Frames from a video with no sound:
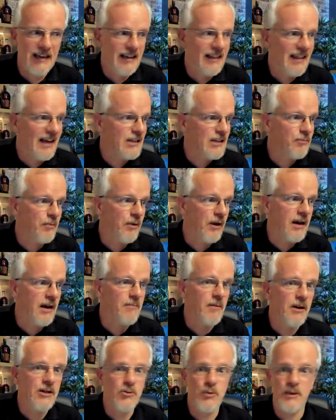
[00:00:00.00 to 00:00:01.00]
That's pretty
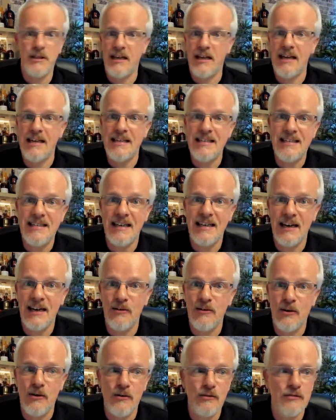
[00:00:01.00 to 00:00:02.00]
much what it is
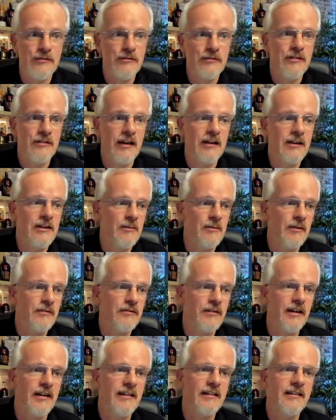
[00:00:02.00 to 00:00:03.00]
tonight, Rolf. Thank you, my
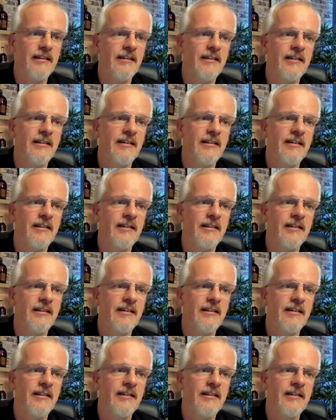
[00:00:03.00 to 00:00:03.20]
friend.